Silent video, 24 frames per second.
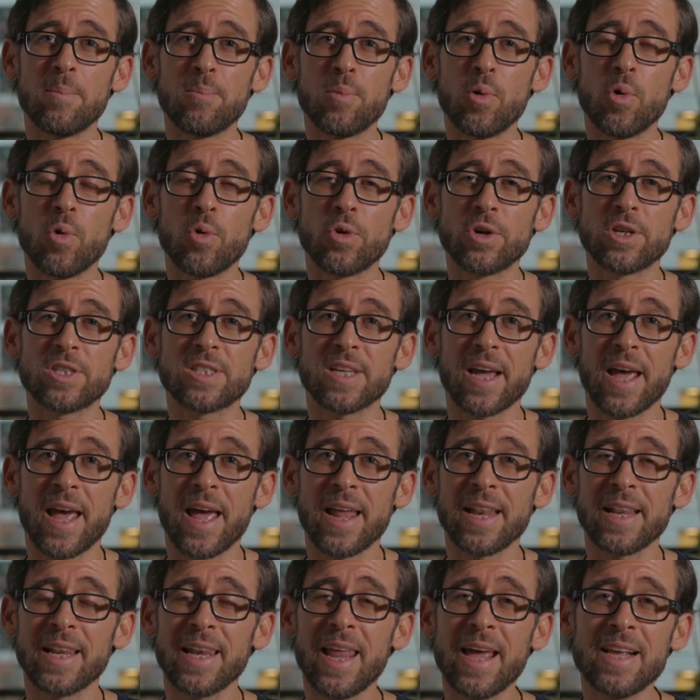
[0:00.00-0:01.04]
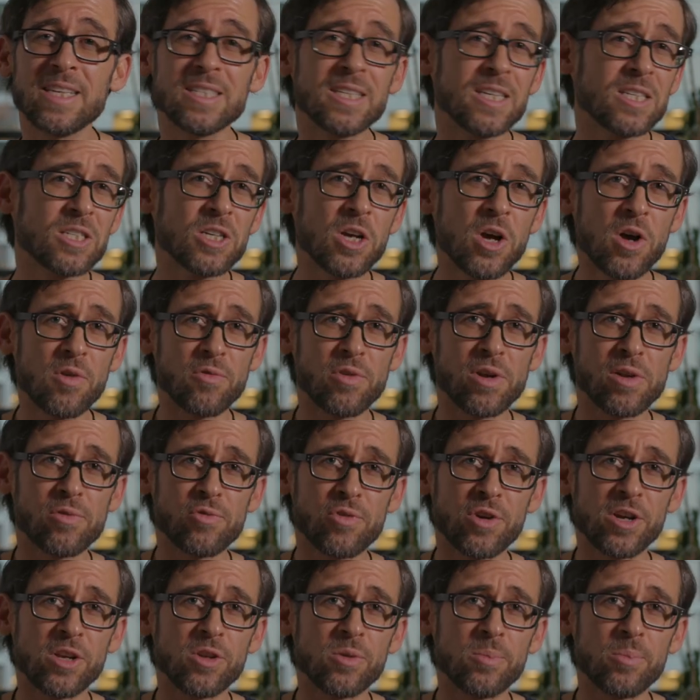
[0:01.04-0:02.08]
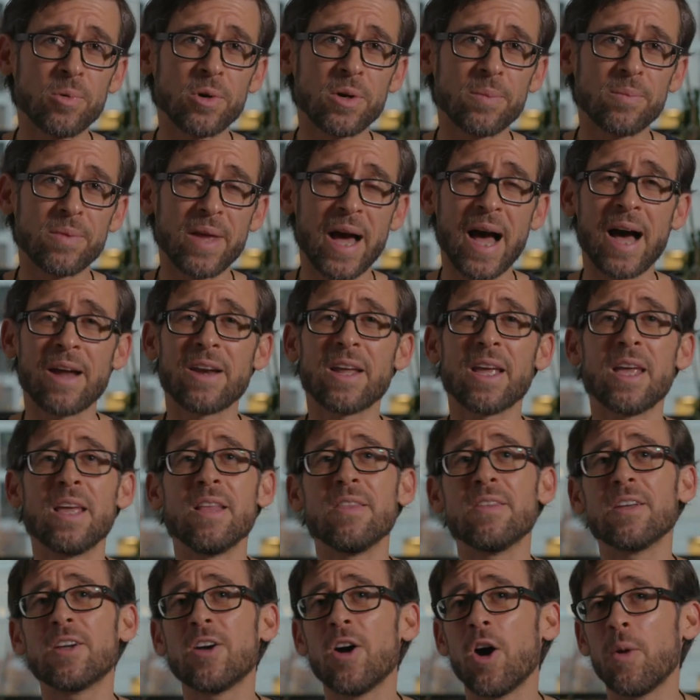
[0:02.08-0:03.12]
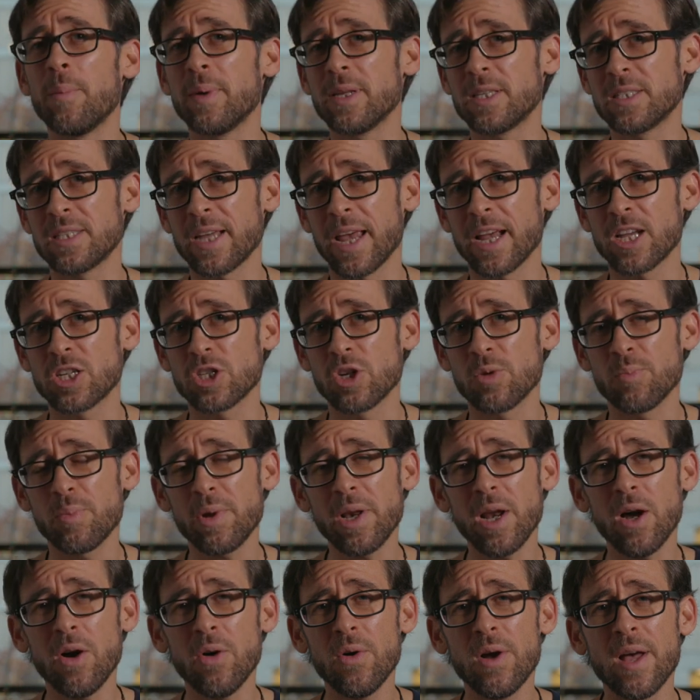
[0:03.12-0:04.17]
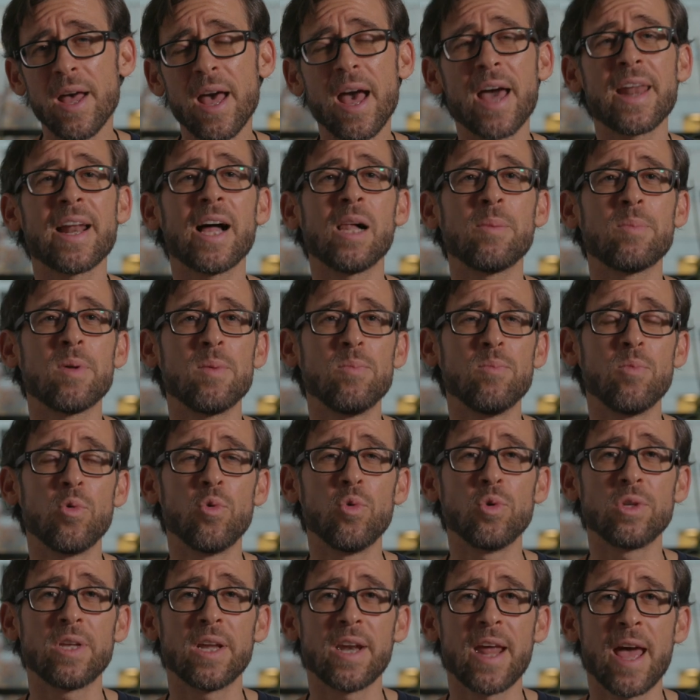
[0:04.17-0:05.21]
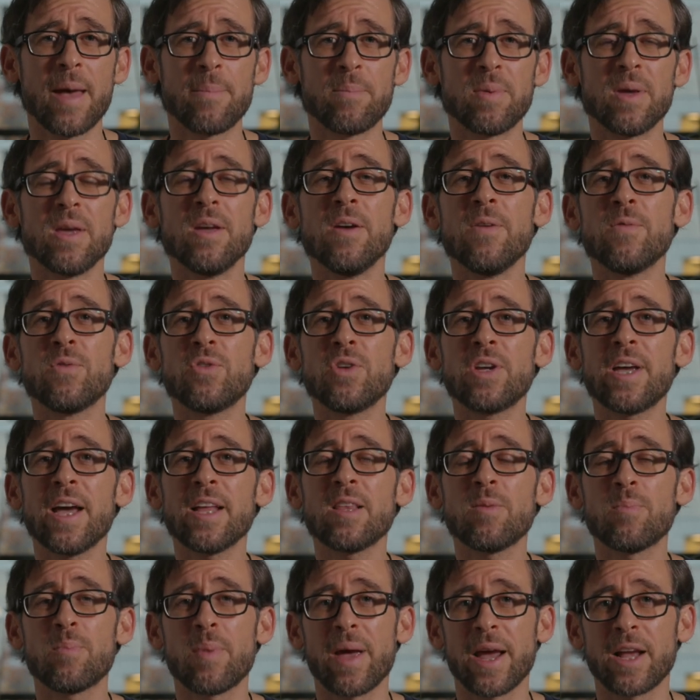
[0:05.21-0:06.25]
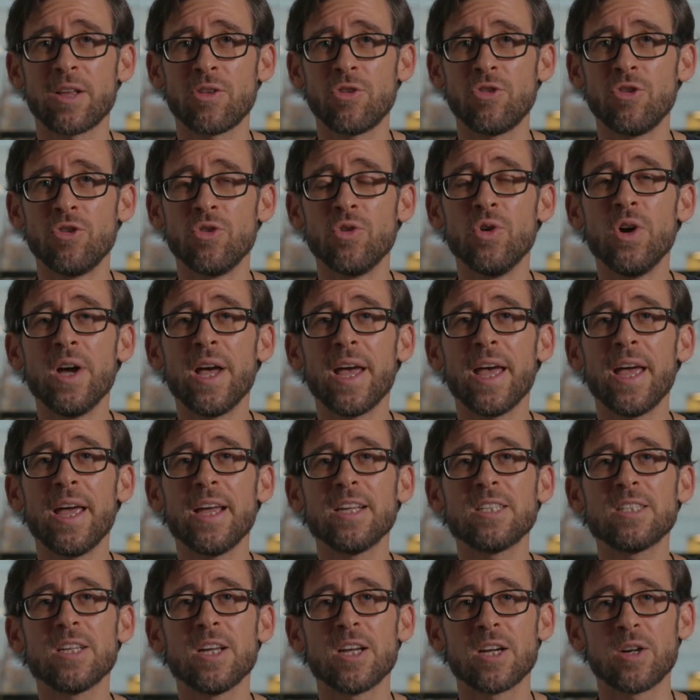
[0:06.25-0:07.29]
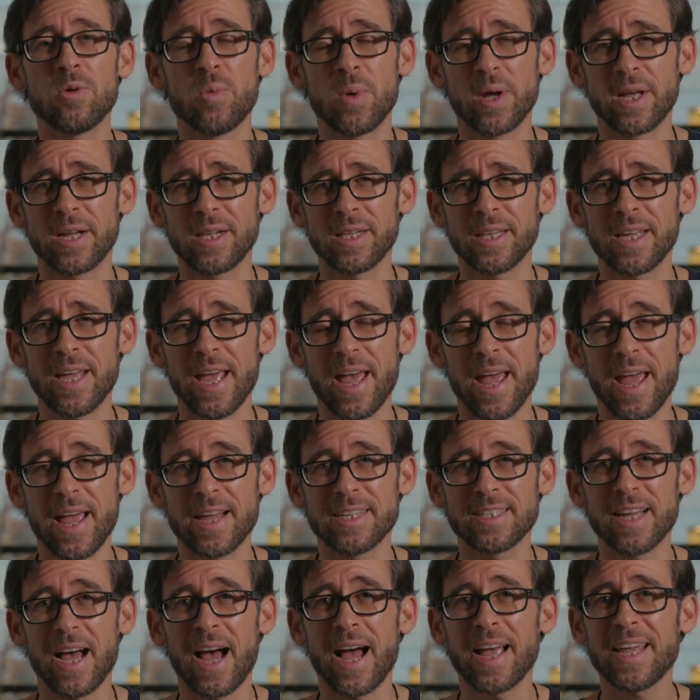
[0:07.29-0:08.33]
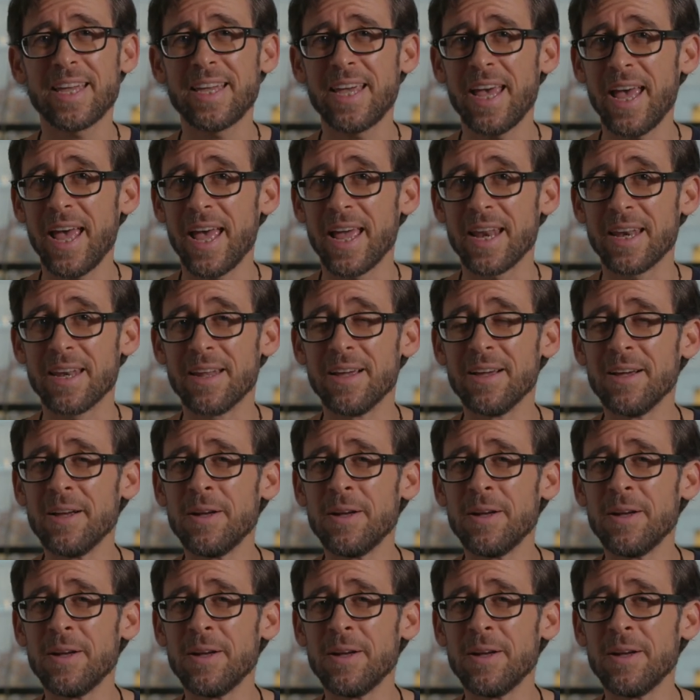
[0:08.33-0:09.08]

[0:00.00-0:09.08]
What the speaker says: ports and lenses, feel free to put them down in the comment section below, and I'll be more than happy to get back to you as quickly as I can.